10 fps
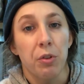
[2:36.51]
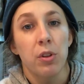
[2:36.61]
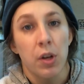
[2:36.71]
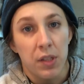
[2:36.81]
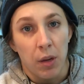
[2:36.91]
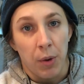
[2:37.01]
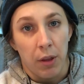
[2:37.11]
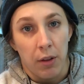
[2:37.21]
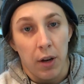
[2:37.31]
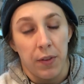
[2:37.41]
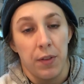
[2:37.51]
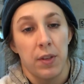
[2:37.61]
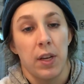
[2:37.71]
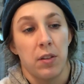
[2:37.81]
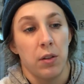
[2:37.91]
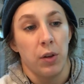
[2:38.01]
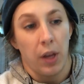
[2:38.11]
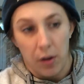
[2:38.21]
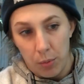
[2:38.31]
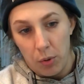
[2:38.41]
for a long time I thought that this had to look
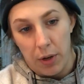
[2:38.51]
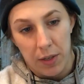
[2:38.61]
edible,